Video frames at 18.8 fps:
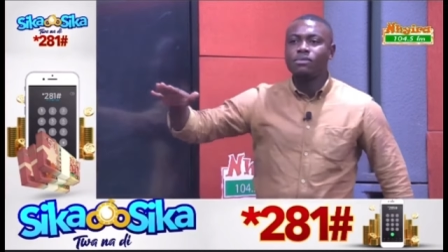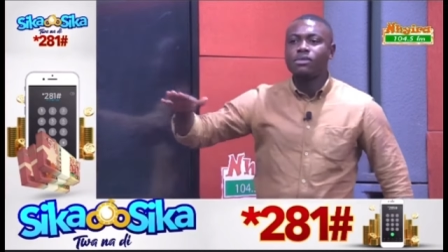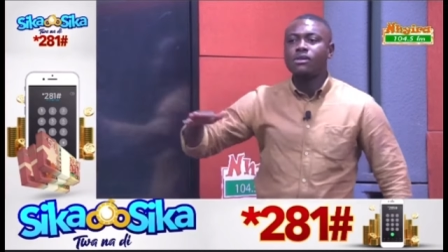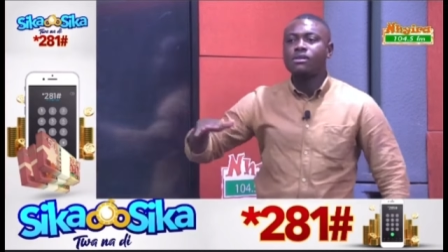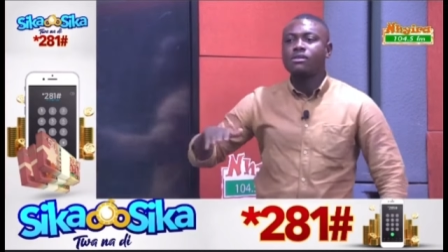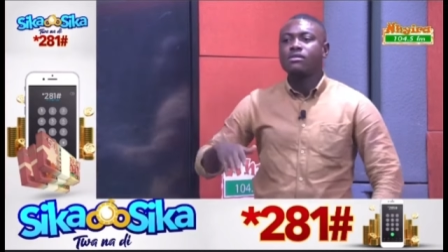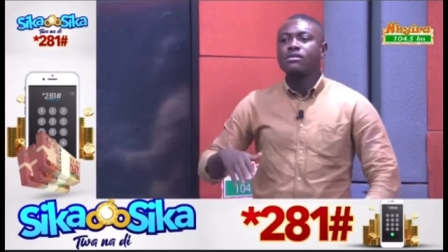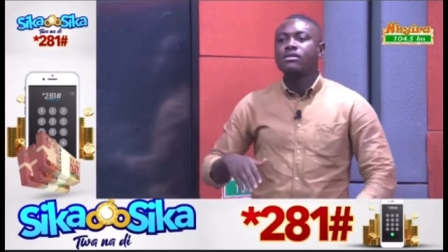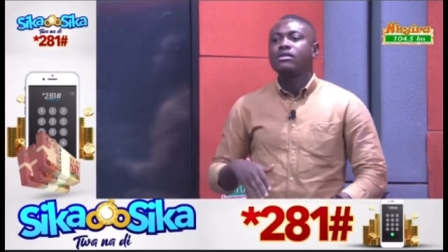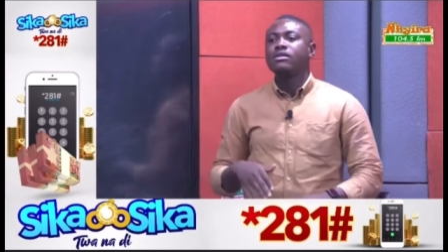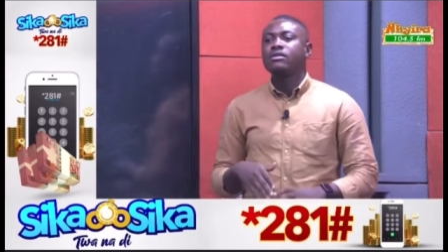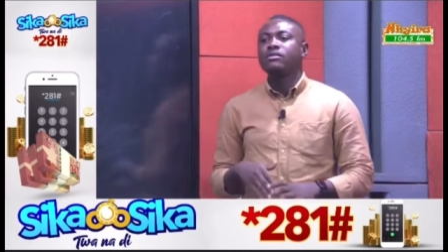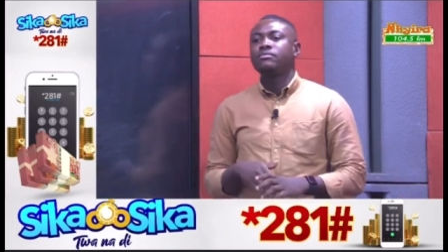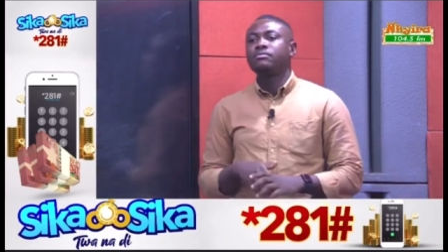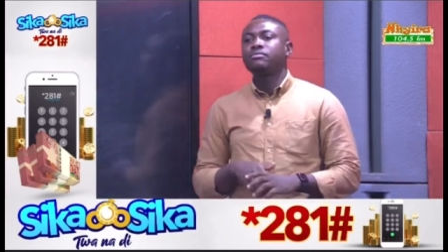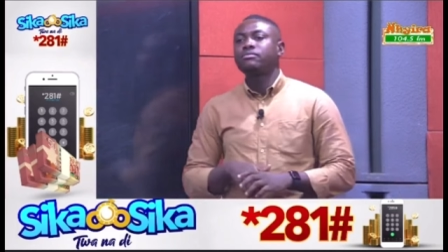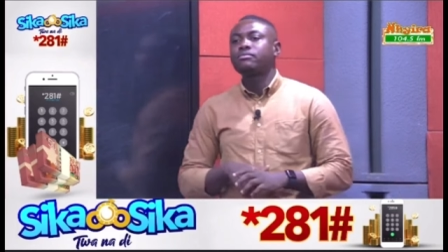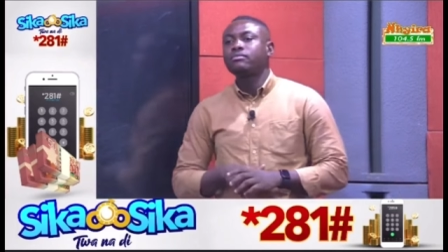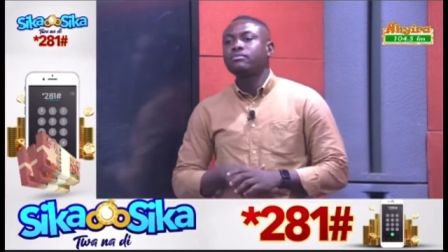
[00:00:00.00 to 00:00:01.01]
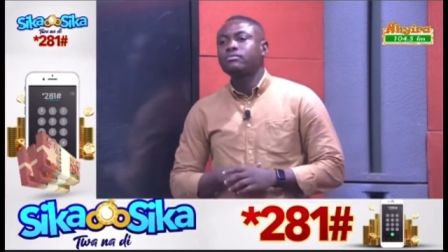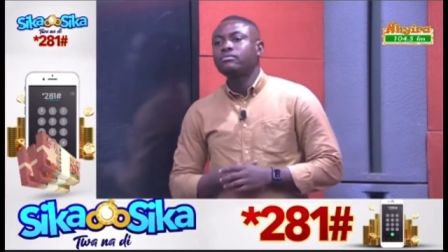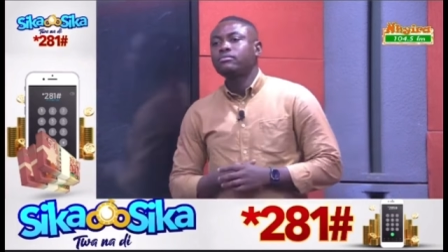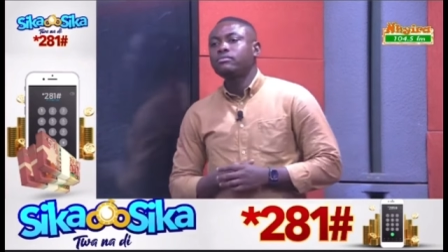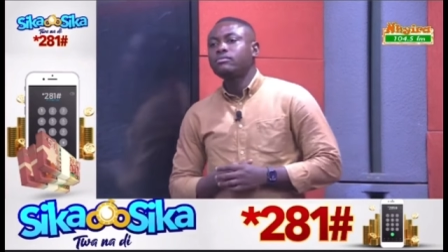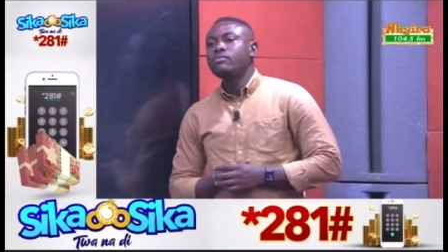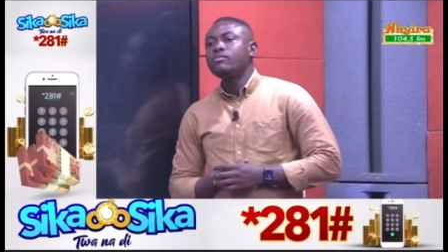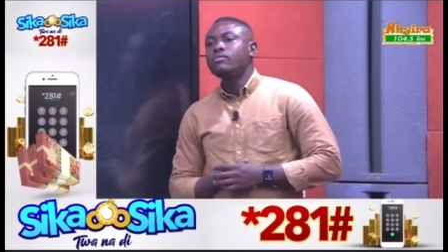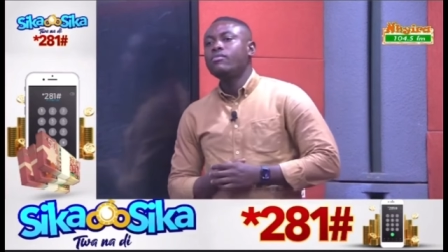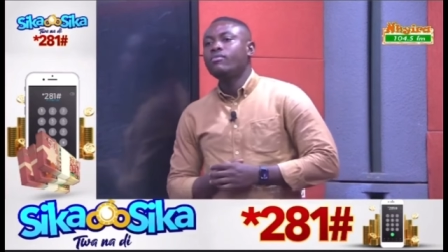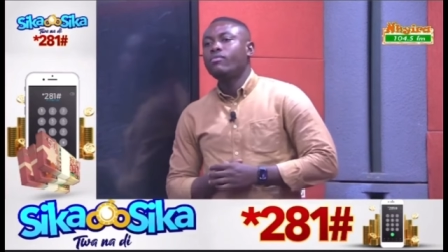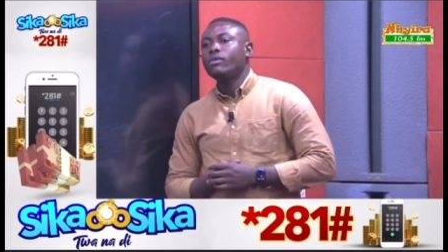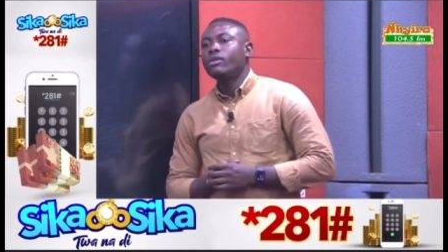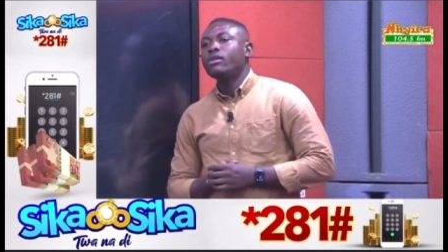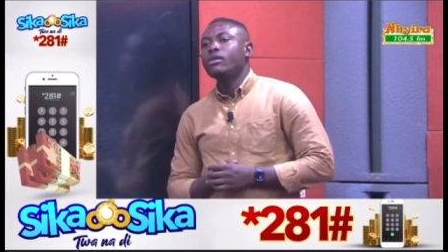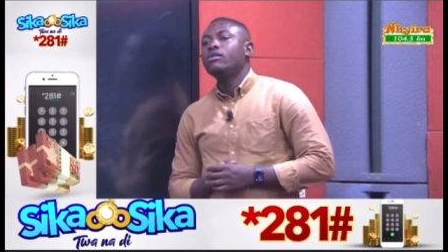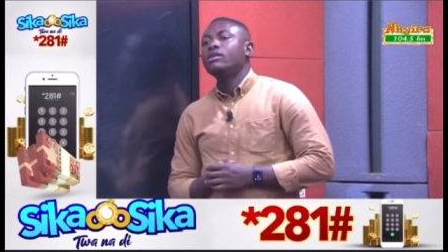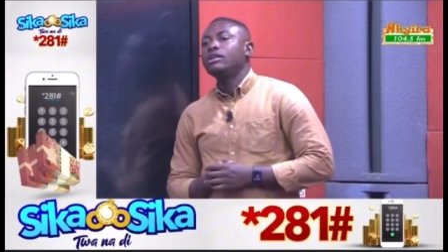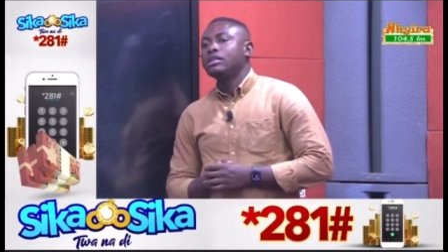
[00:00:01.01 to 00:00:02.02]
that's all about man lives the game. No.
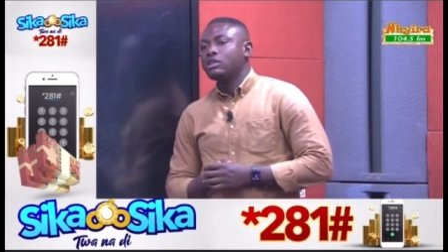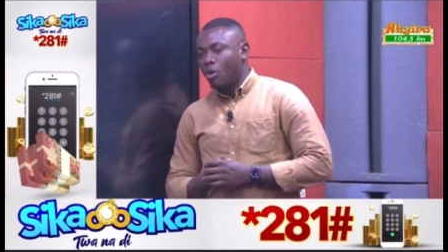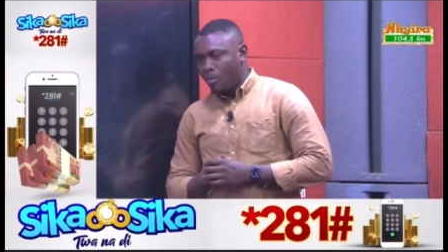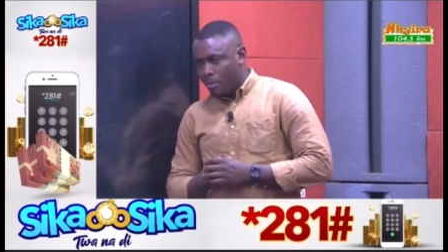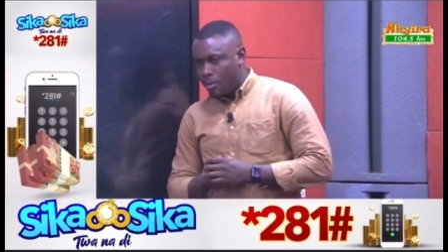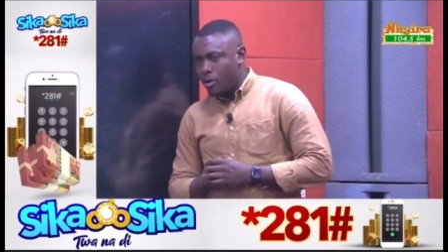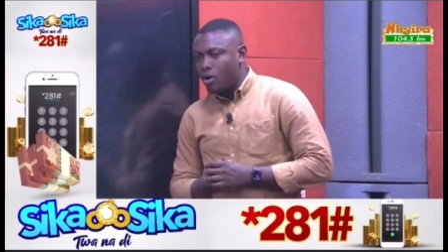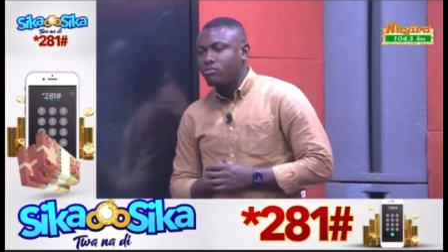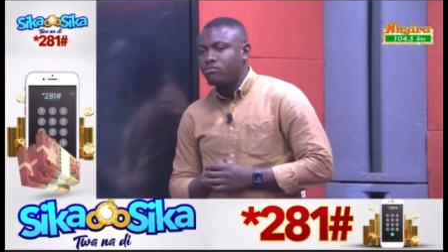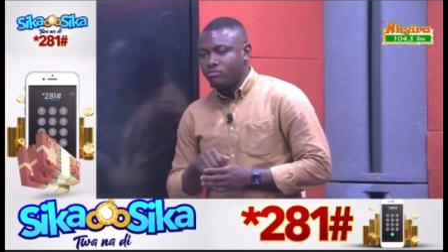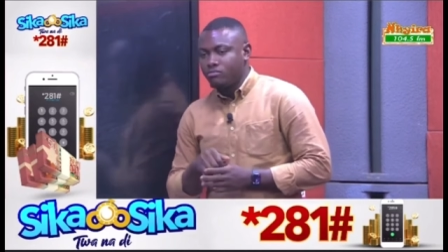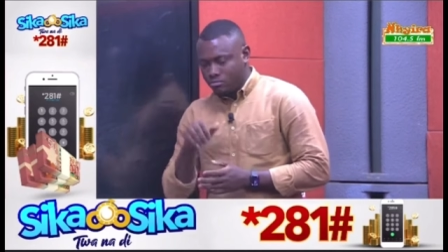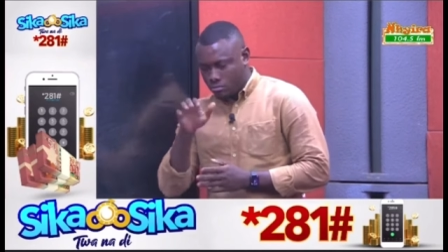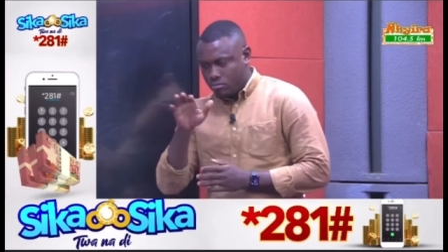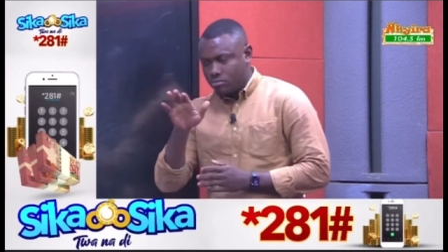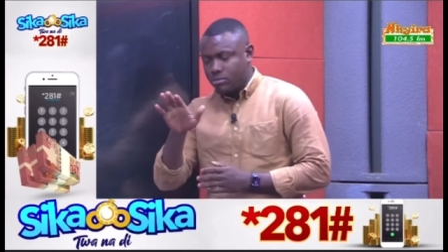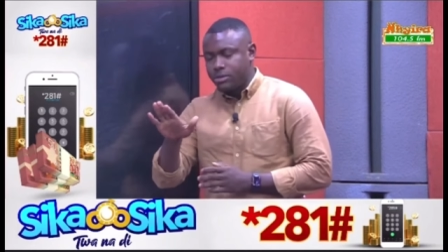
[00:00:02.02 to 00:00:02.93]
I'm the live signature one.